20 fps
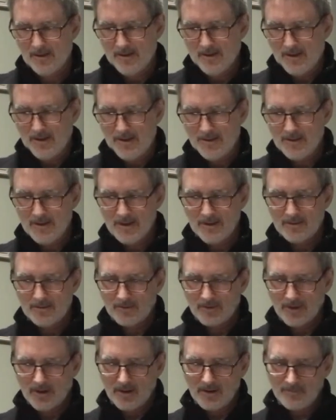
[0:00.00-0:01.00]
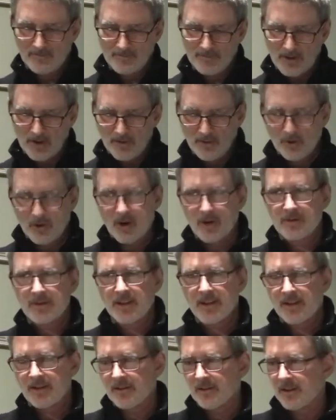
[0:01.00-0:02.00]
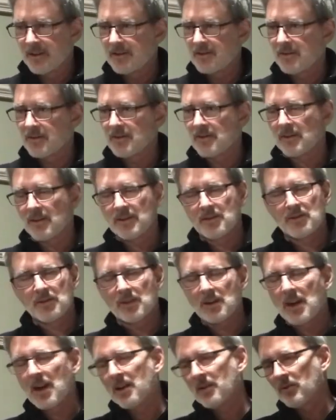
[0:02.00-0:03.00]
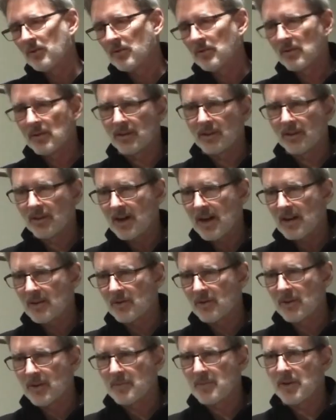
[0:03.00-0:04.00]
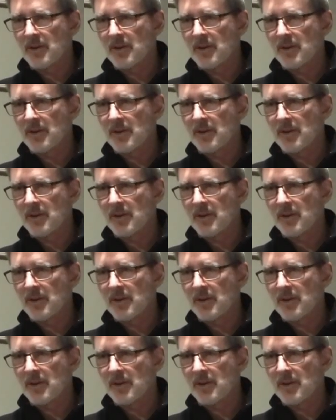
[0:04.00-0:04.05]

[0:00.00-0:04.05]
And then other articulations like staccato and legato can be